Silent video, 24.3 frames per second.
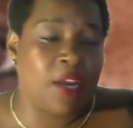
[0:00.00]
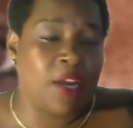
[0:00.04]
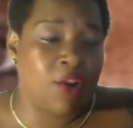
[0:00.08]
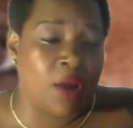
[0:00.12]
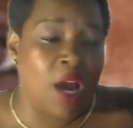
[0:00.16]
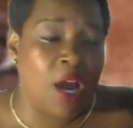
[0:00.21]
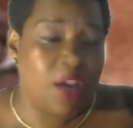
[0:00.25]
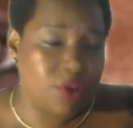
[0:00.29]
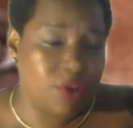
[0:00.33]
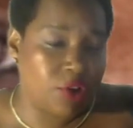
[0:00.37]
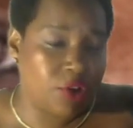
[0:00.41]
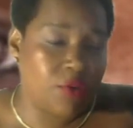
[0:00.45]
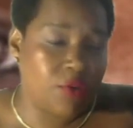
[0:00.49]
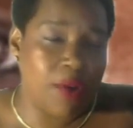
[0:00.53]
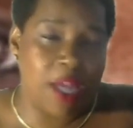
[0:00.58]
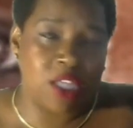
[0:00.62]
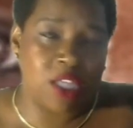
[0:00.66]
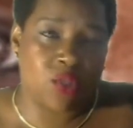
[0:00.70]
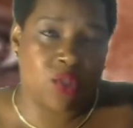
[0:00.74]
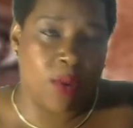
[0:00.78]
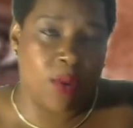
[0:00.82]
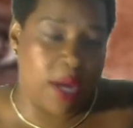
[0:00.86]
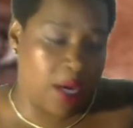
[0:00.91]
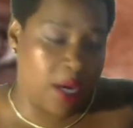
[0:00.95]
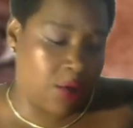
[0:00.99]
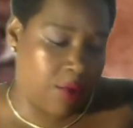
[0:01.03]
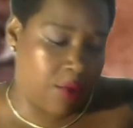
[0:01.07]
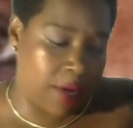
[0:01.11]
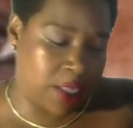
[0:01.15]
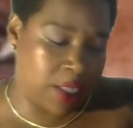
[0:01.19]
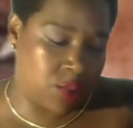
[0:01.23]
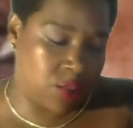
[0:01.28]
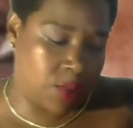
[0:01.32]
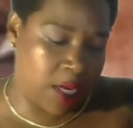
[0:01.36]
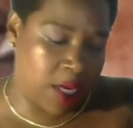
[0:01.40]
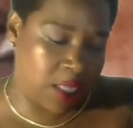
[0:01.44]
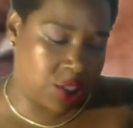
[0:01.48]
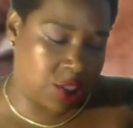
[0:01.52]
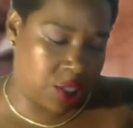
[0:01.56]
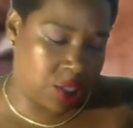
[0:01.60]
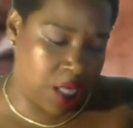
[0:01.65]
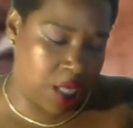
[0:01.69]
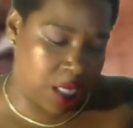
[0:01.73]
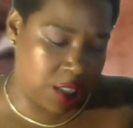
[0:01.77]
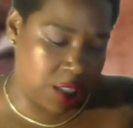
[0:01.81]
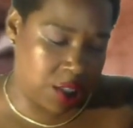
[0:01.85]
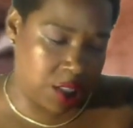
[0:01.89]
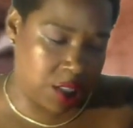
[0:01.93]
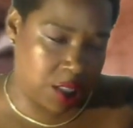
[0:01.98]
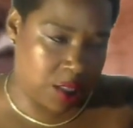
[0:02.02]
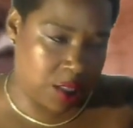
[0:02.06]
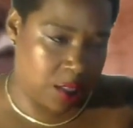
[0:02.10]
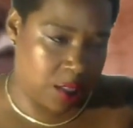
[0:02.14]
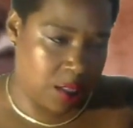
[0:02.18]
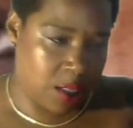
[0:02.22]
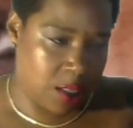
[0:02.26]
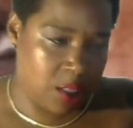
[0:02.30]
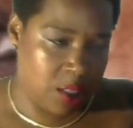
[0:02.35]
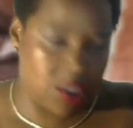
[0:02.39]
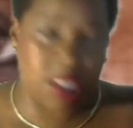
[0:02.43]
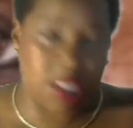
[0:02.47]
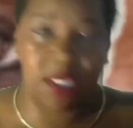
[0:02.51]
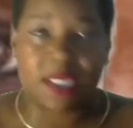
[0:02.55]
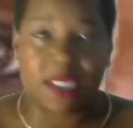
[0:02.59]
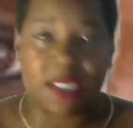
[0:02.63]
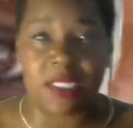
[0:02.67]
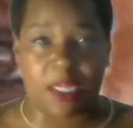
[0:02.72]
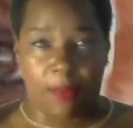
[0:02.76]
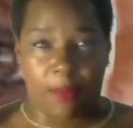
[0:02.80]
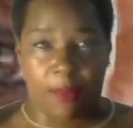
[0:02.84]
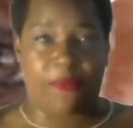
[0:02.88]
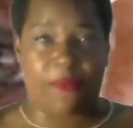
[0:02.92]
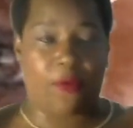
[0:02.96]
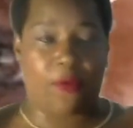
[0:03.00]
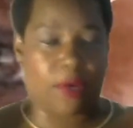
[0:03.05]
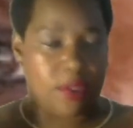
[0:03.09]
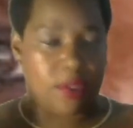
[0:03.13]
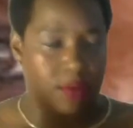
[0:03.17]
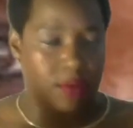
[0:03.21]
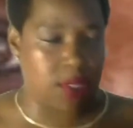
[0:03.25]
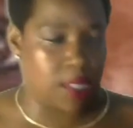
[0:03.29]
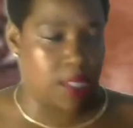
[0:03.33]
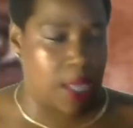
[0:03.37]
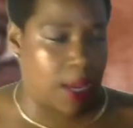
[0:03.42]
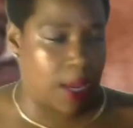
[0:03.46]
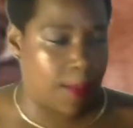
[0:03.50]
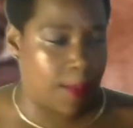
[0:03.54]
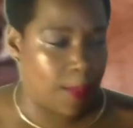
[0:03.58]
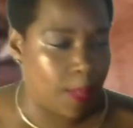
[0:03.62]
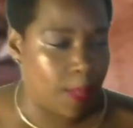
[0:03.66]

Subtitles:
undergraduate and graduate education just to sit before you today.